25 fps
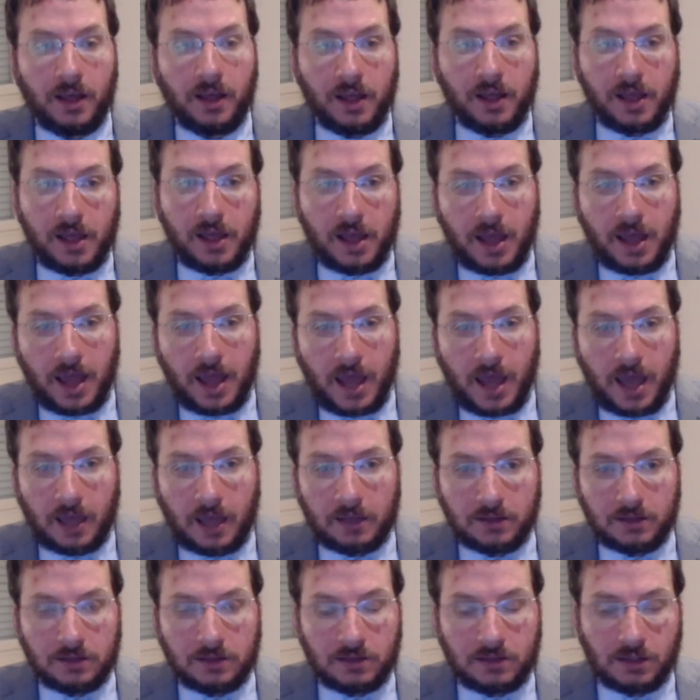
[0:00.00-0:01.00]

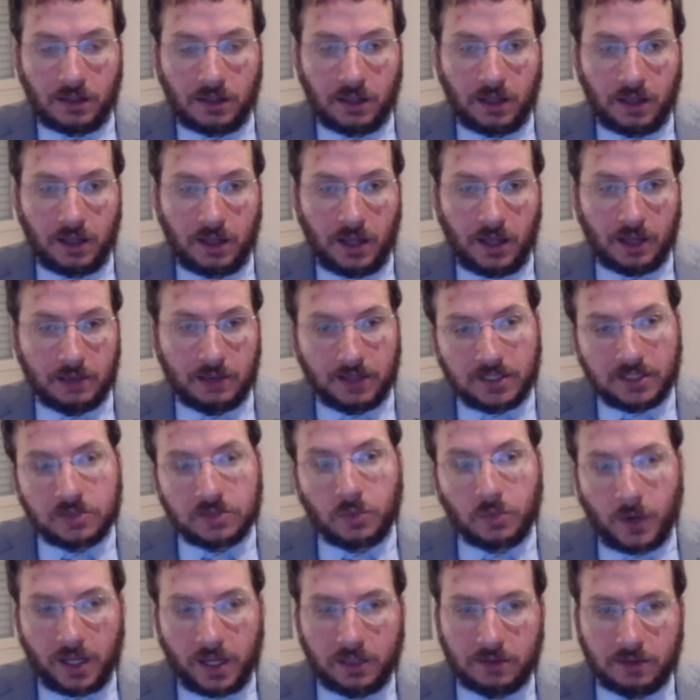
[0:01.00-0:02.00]
at
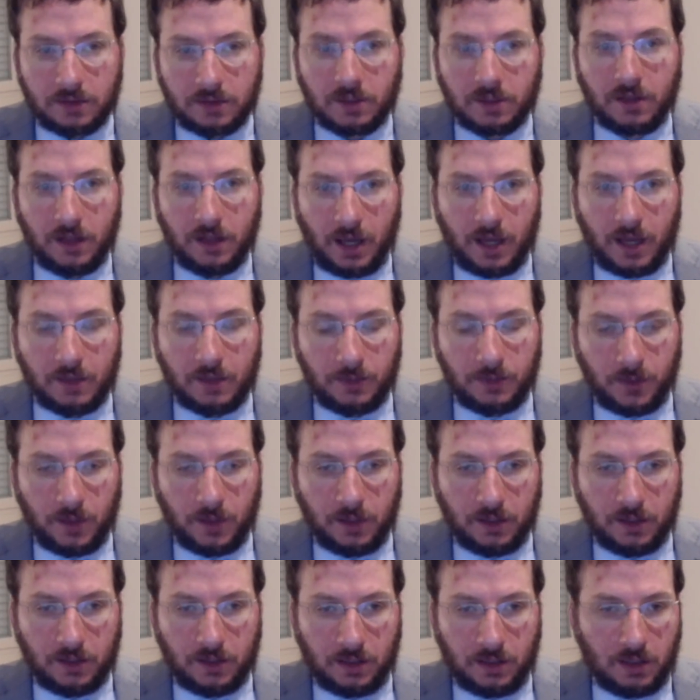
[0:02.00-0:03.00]
this rate, I think